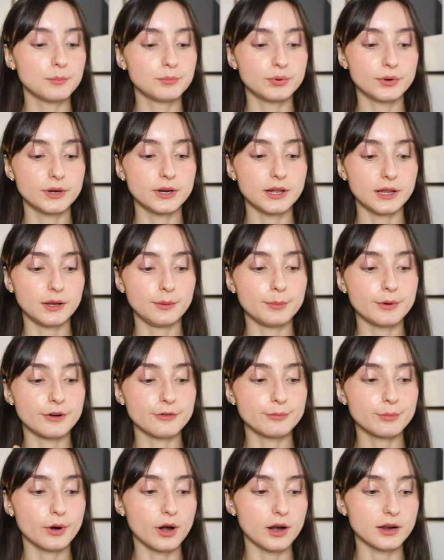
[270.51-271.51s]
put a little bit
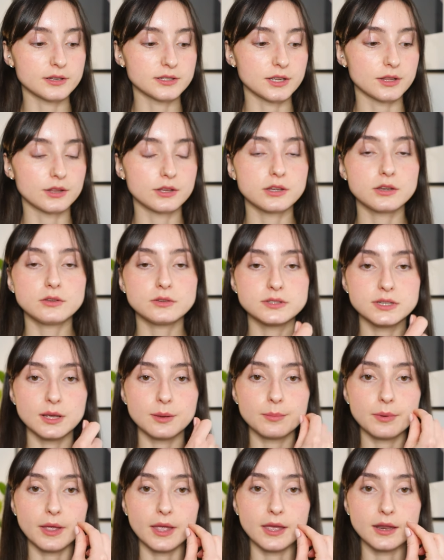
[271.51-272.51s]
of product on the
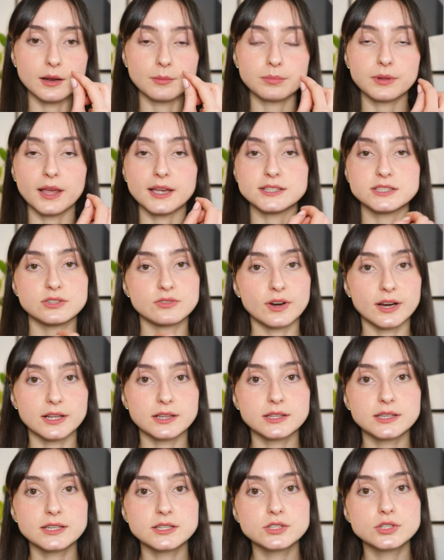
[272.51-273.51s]
q-tip and apply
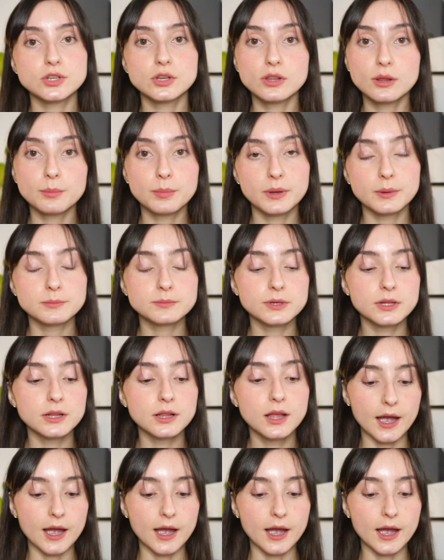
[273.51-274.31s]
directly to the pimple.